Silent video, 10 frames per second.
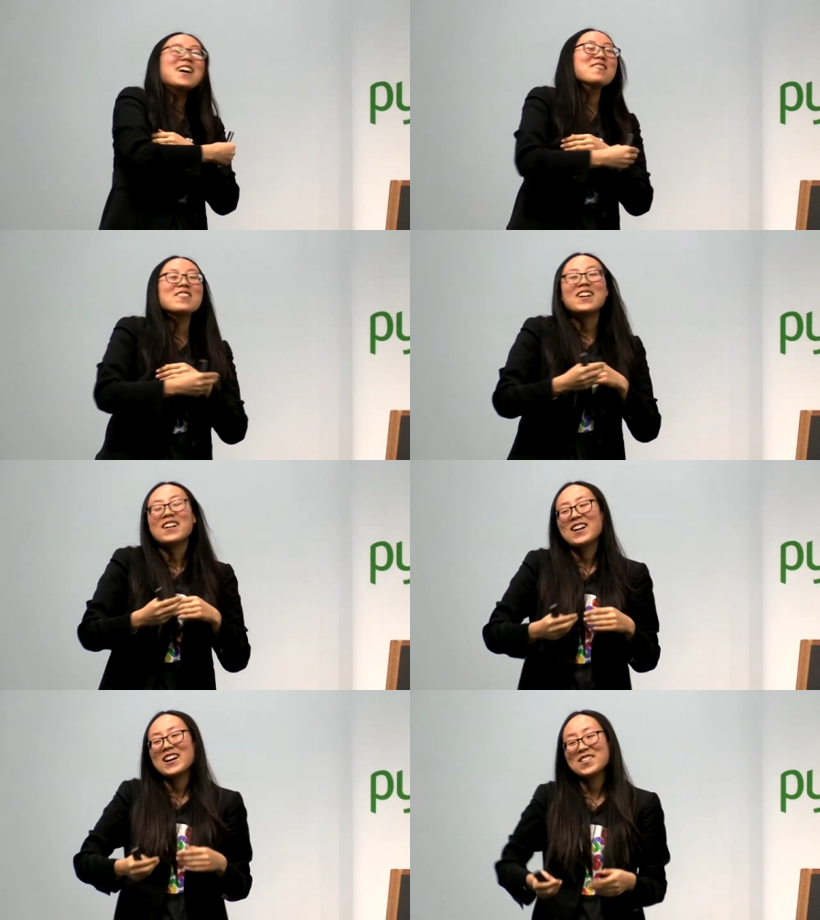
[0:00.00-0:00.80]
Um,
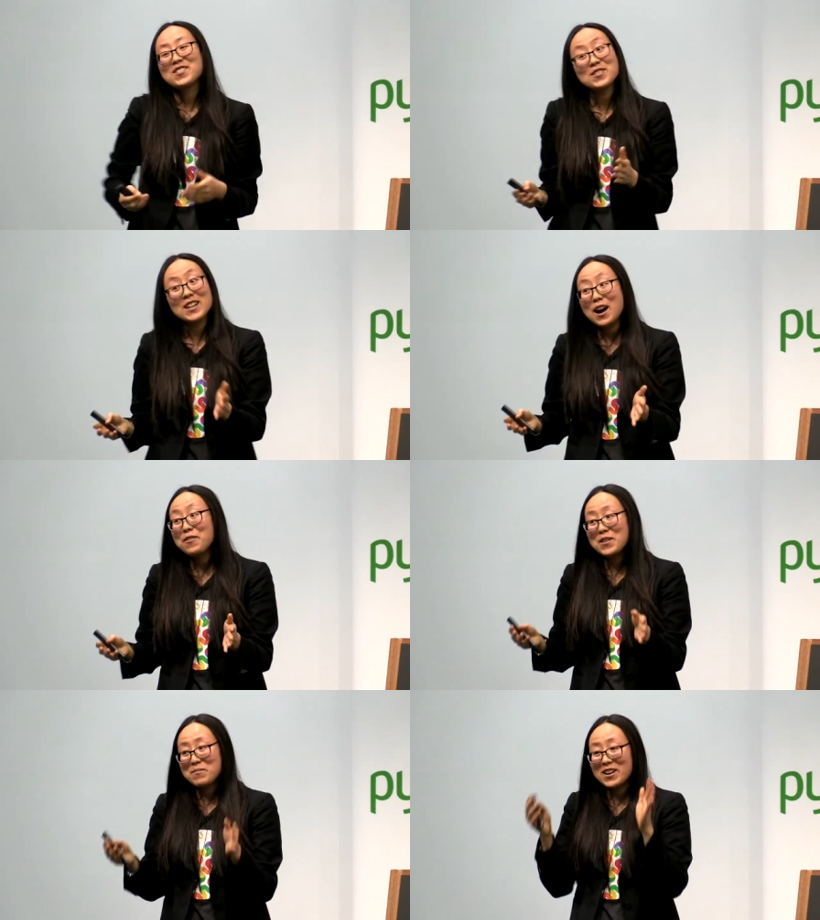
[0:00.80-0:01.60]
I know you're
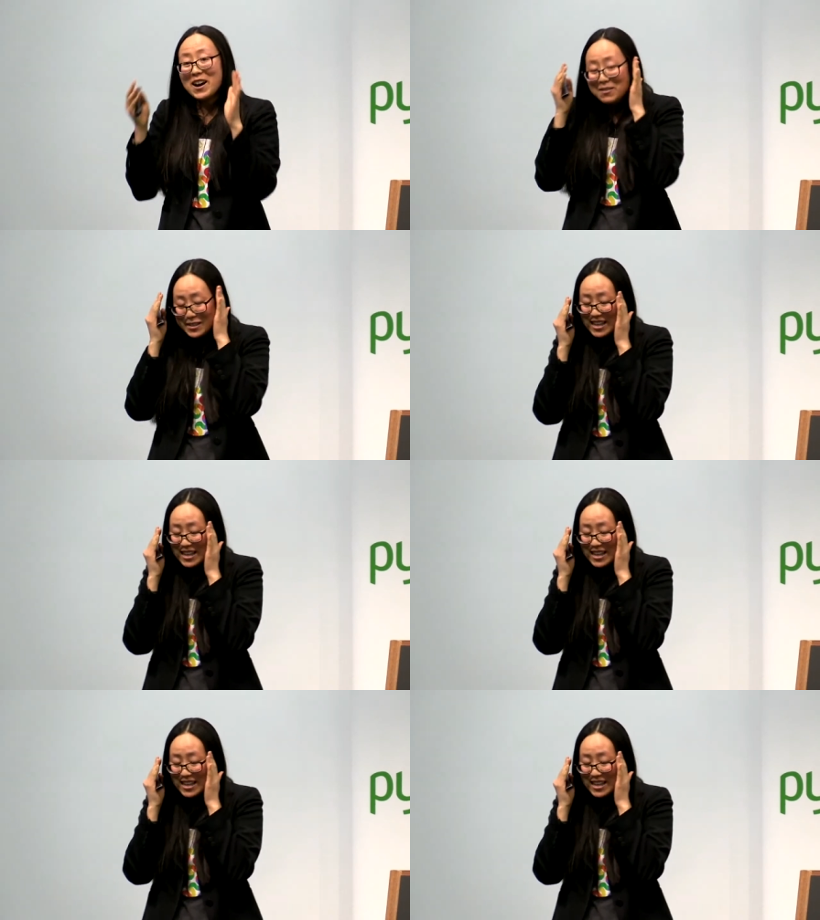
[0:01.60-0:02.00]
laughing, but I've